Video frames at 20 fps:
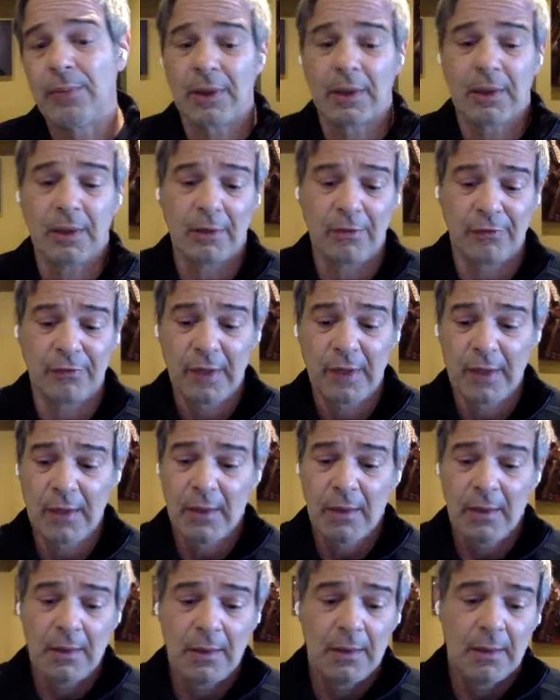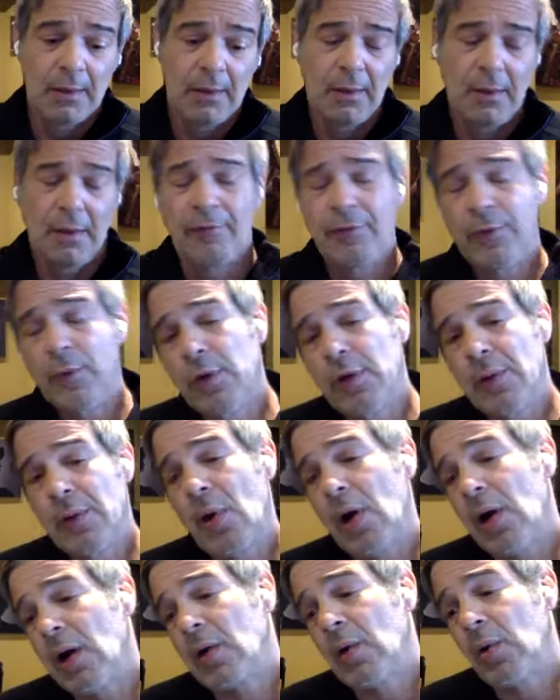Because if you would have
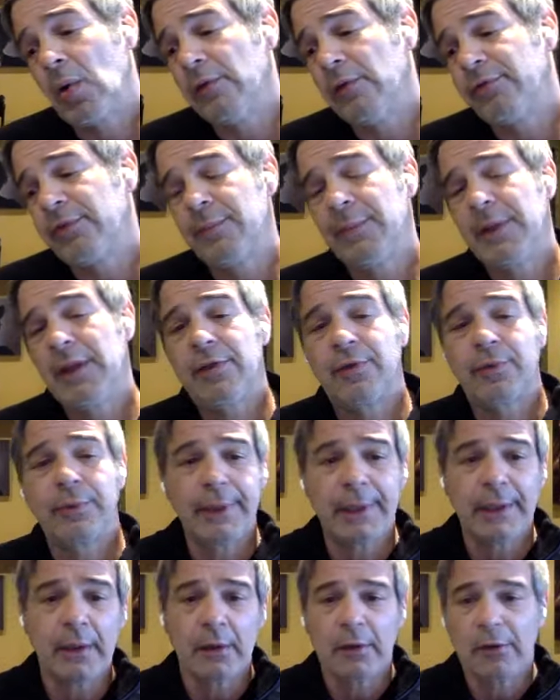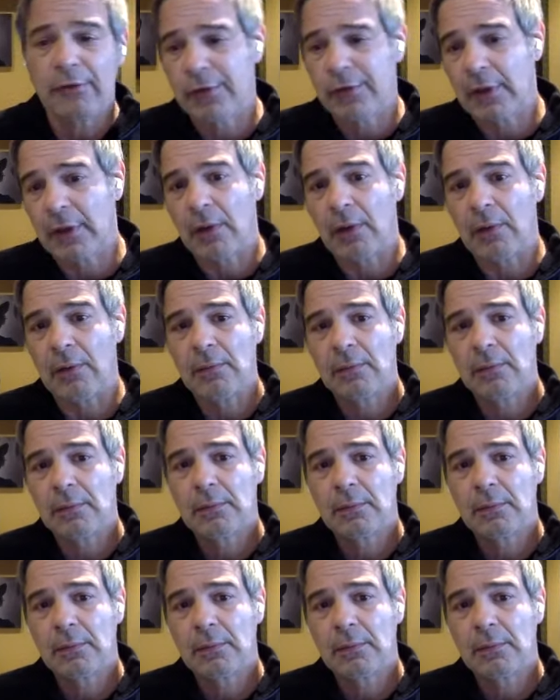bought gold from me three years ago,